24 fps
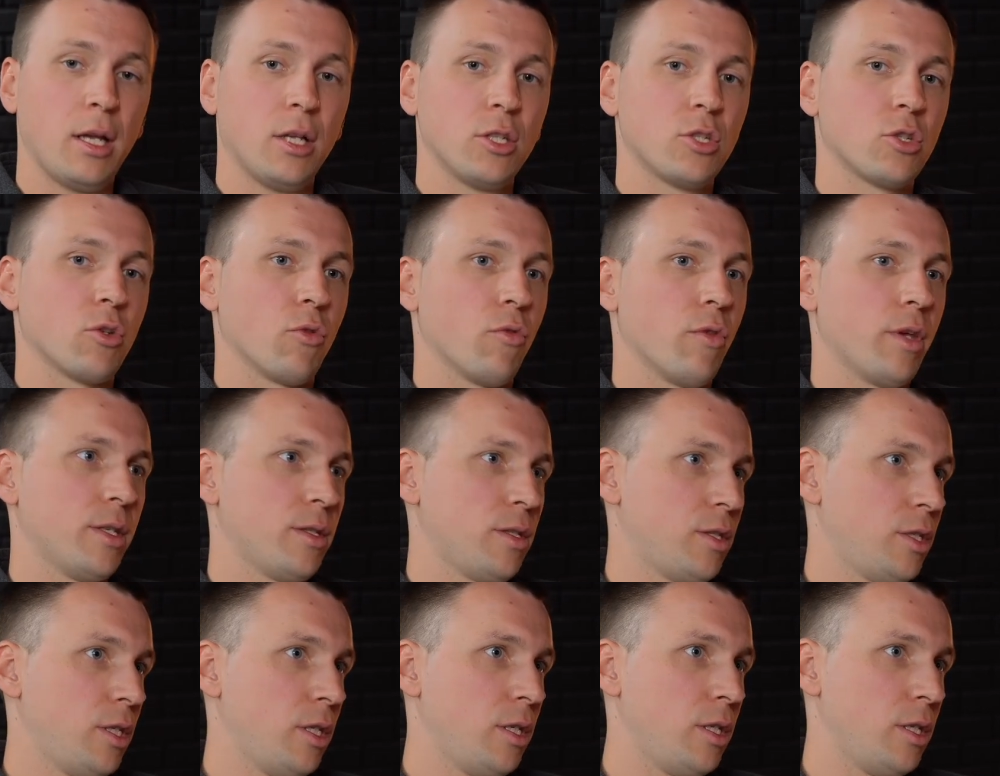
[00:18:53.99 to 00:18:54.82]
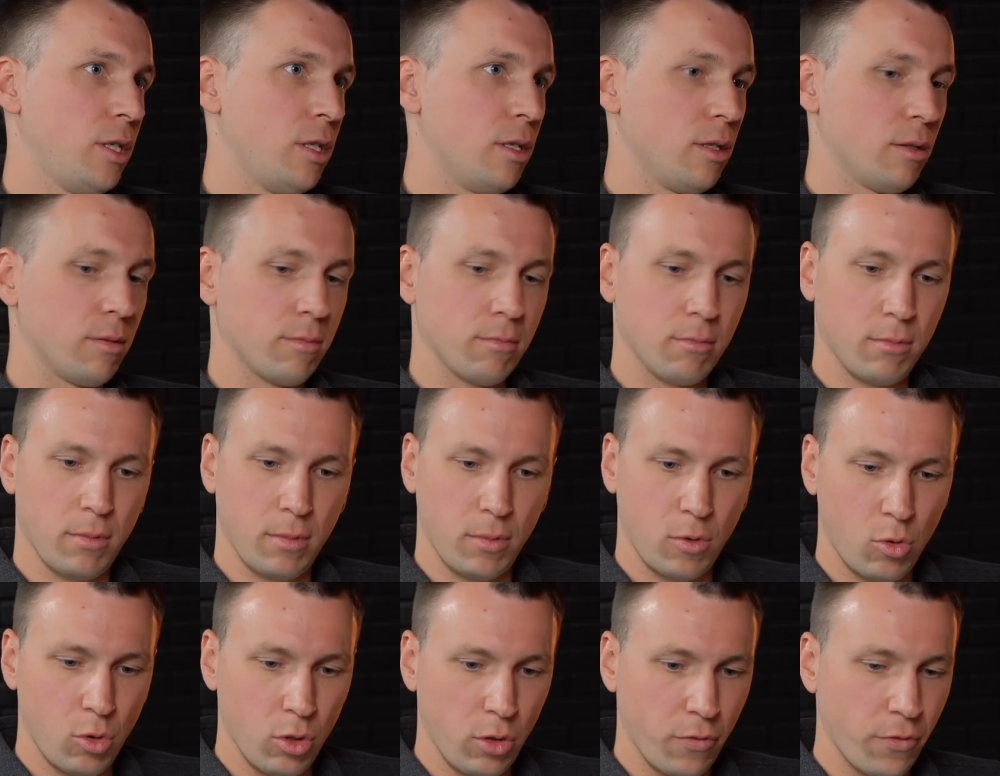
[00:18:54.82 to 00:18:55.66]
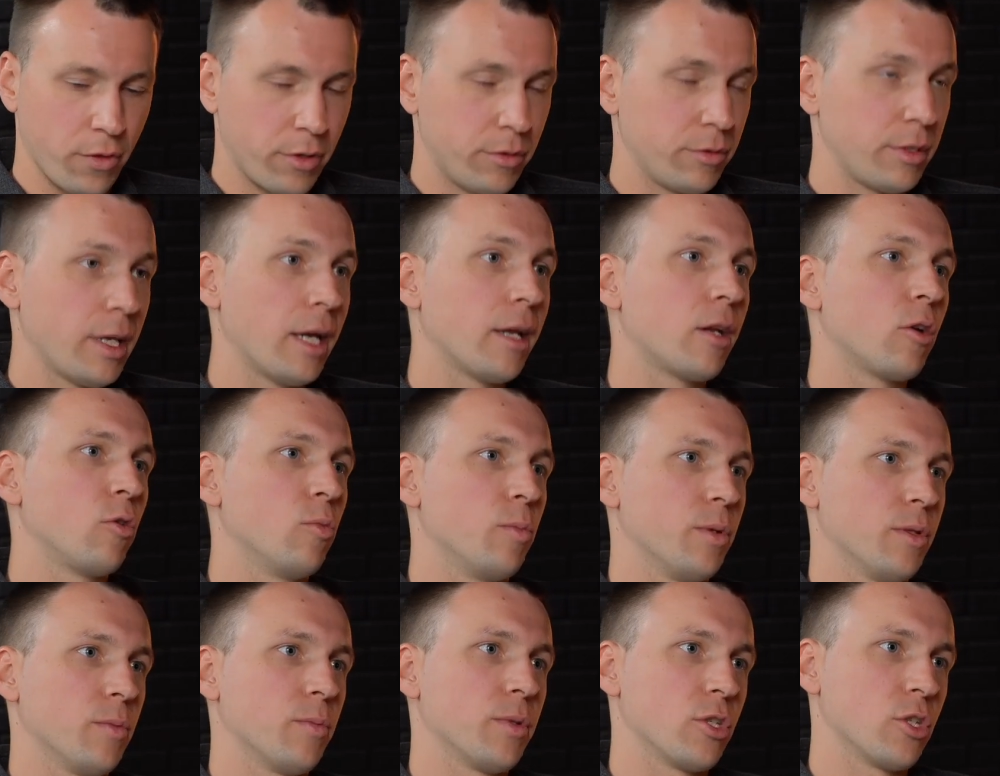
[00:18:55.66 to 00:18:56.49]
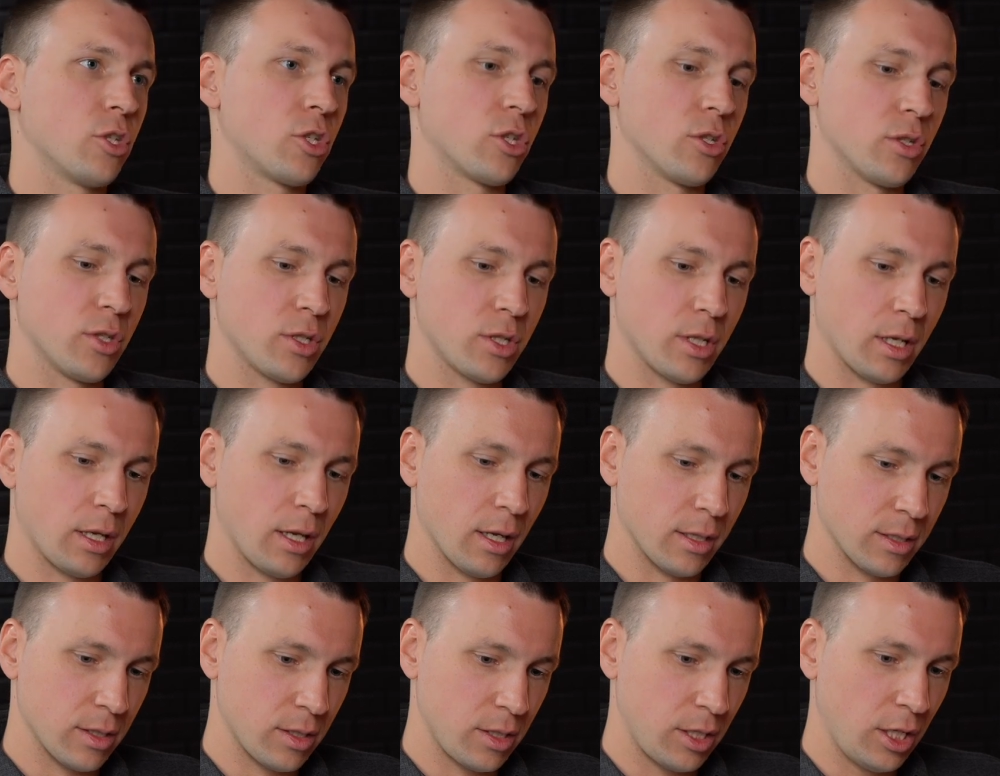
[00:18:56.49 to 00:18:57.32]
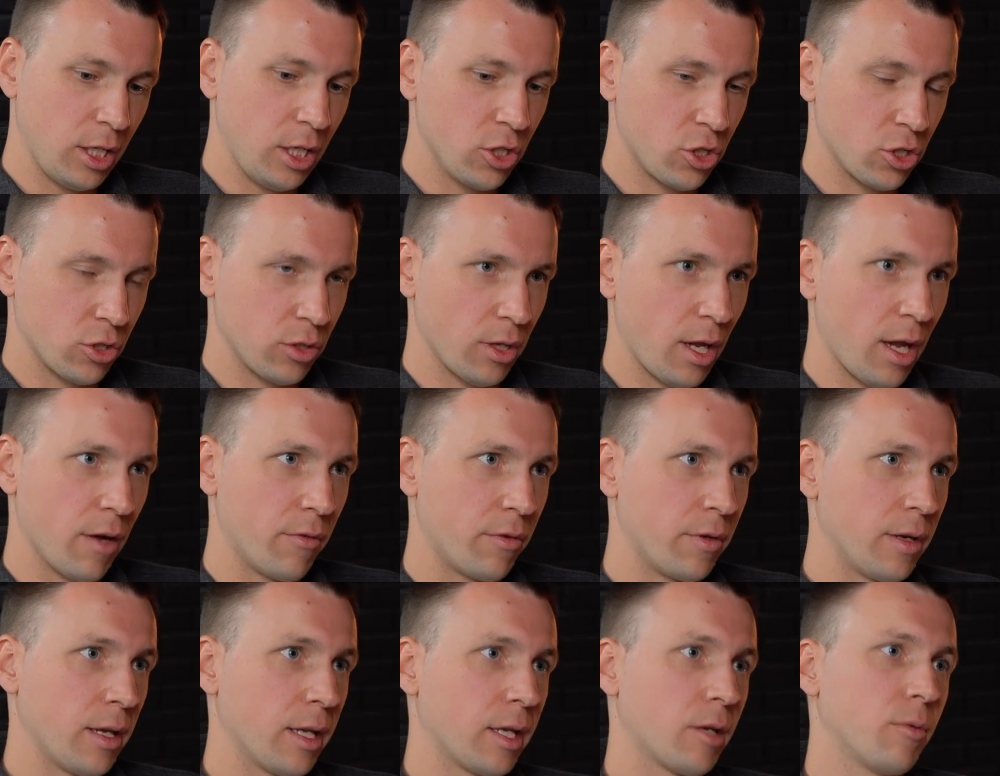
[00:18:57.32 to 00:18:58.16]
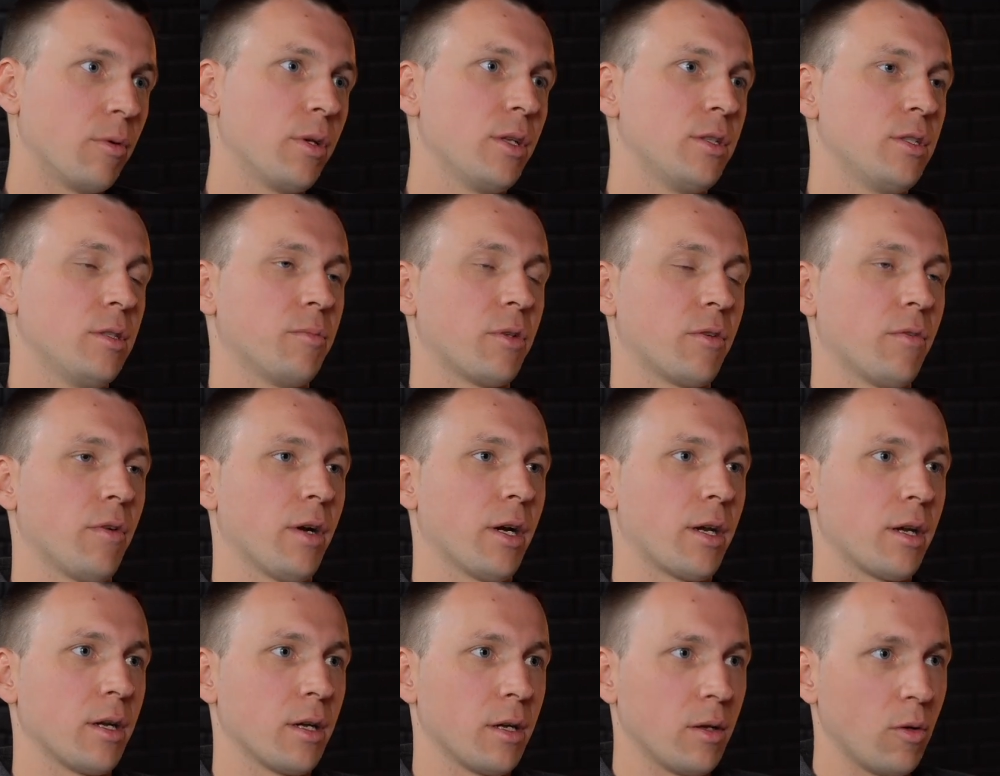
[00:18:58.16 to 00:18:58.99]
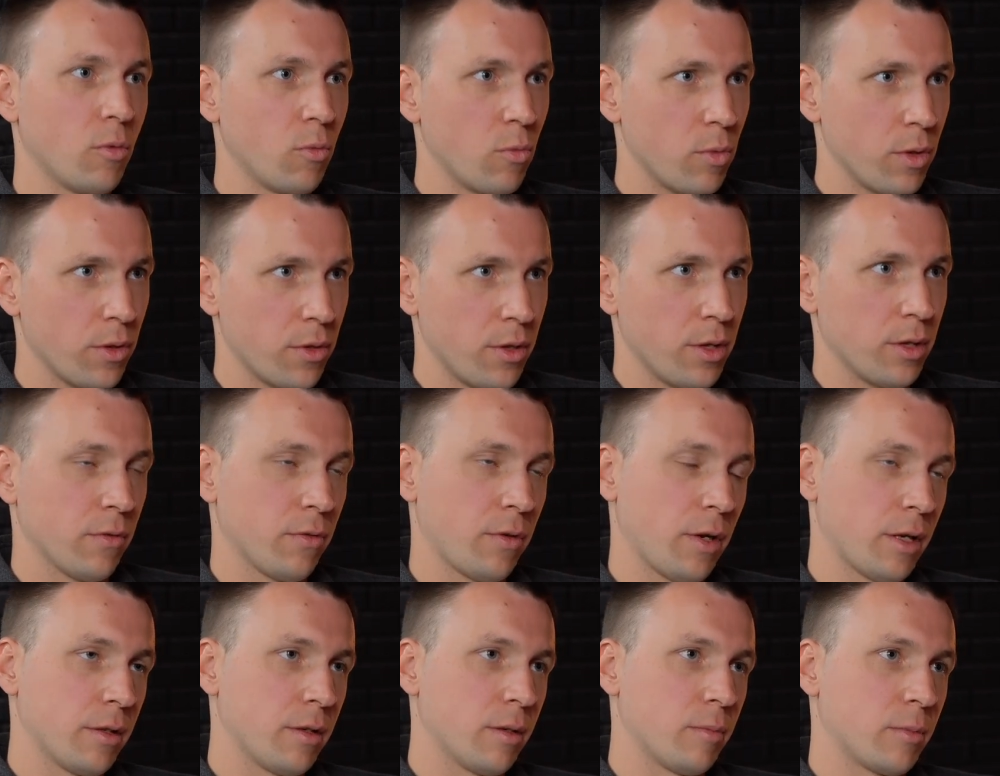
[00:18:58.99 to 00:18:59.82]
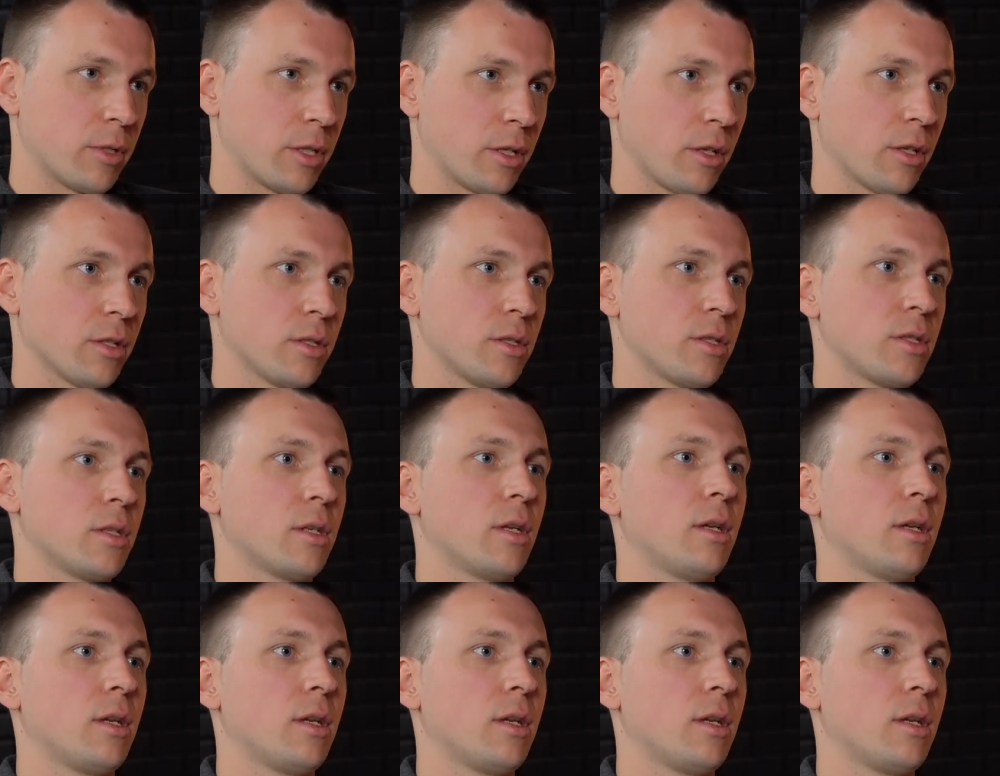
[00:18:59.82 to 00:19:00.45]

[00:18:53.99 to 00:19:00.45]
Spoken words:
So they see all of their net open positions against each and every liquidity provider within Finery Markets.